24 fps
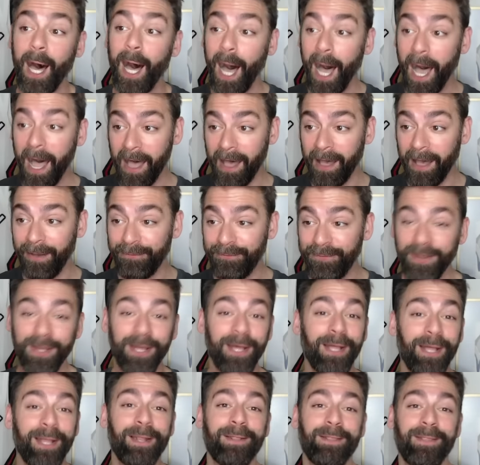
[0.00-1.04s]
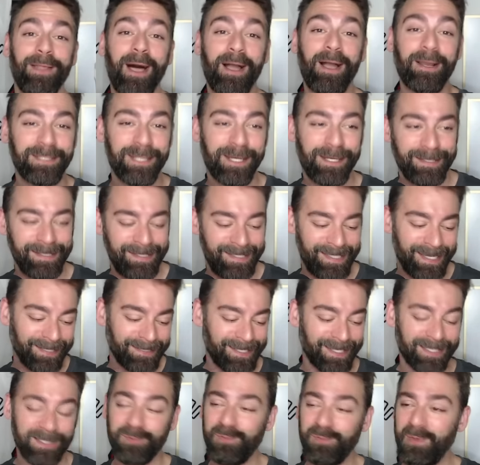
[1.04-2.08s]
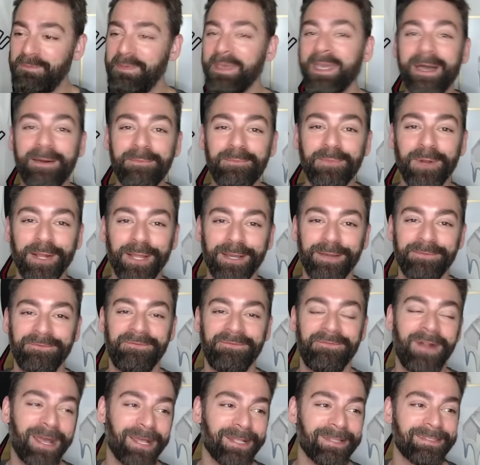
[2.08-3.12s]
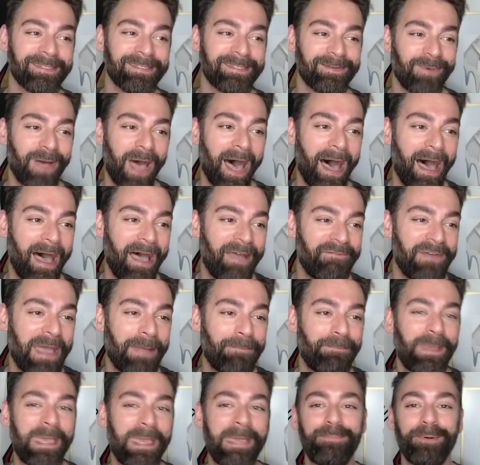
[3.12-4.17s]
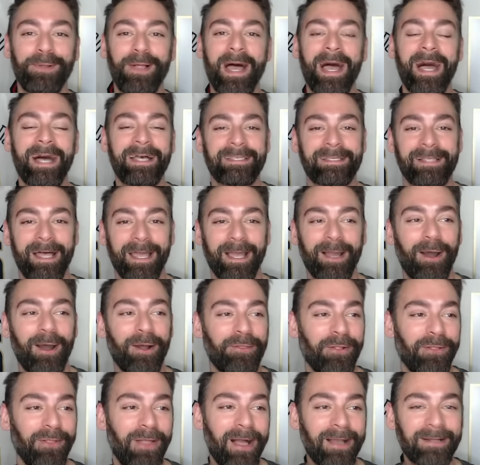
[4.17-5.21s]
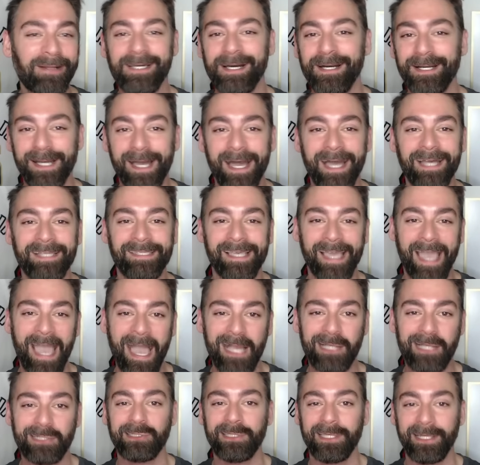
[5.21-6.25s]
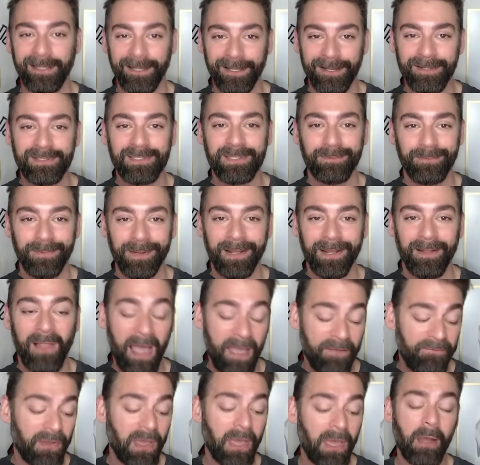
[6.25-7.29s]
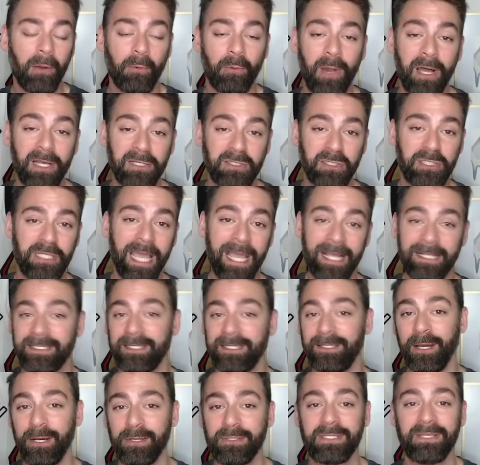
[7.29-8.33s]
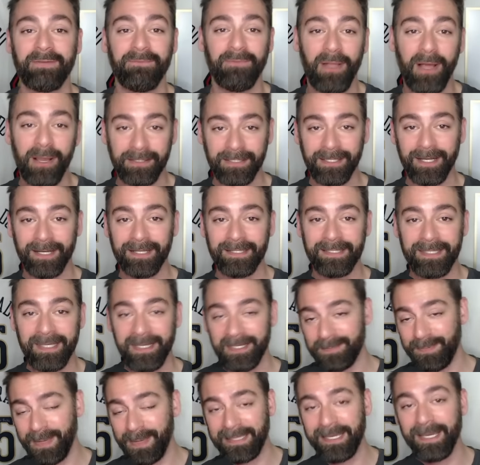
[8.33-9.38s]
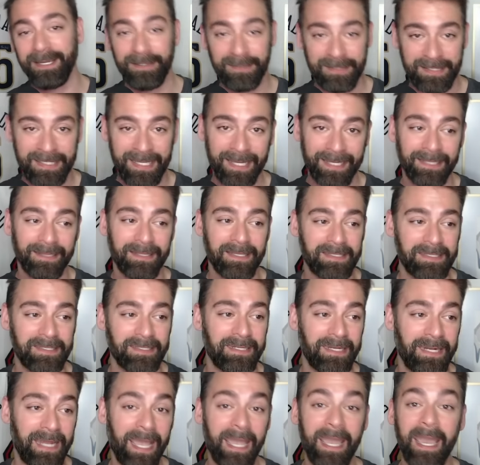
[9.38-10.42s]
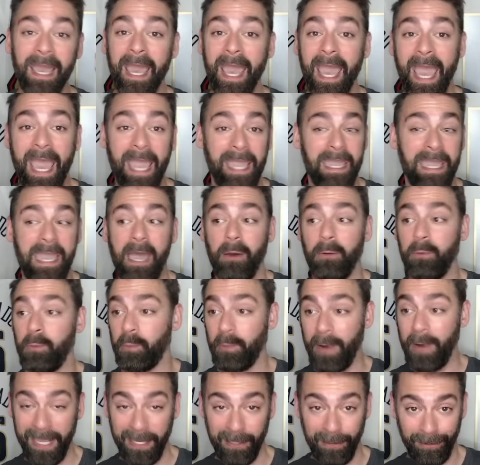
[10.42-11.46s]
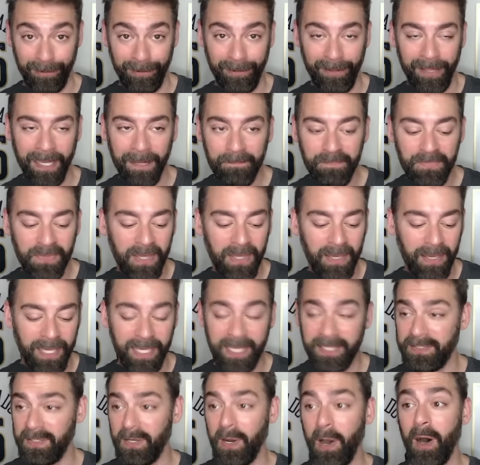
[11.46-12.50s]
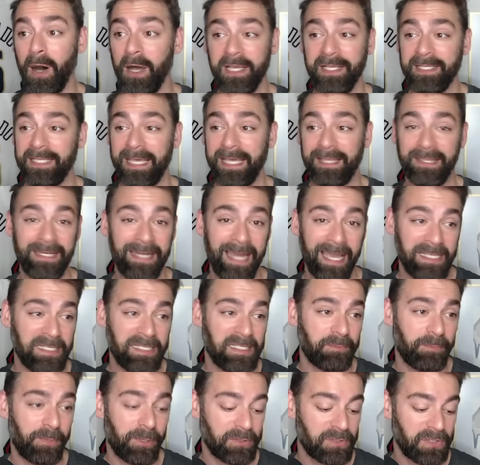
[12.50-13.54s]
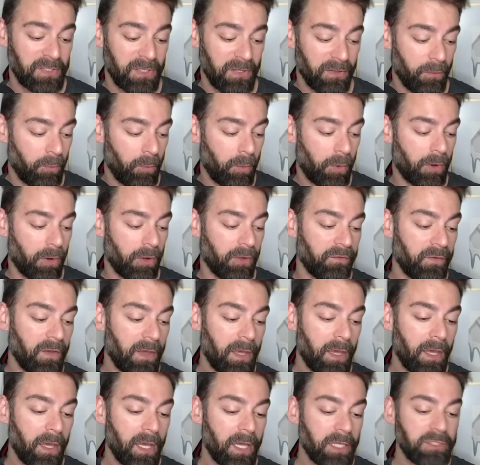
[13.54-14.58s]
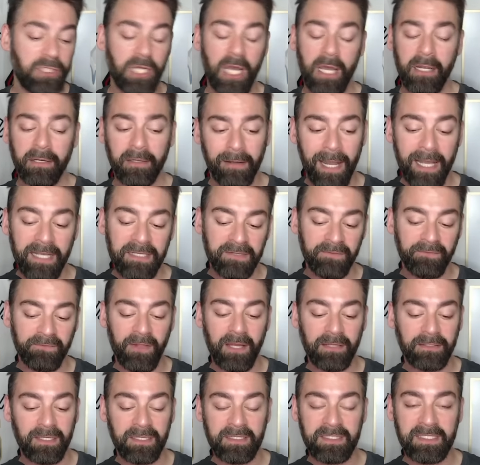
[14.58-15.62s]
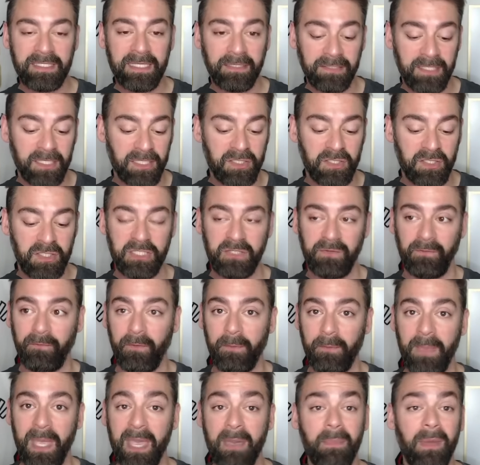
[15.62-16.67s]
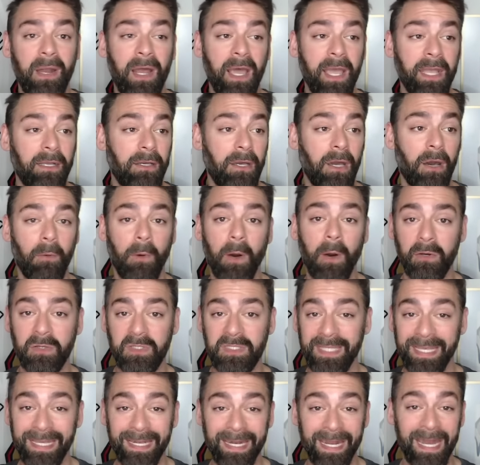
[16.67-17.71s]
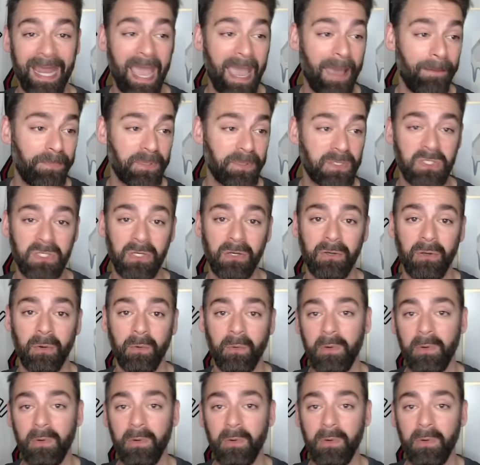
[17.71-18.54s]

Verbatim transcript: of Locked On Celtics. We've become really good friends. Uh, I've had people ask, like, are the Locked On guys like actually close in real life? Ross Jackson, host of Locked On Saints, make that your second listen today. Hang out regularly. He's an he's like the nicest person in the world. John Gras of Locked On Celtics, just from him and I co-hosting an episode a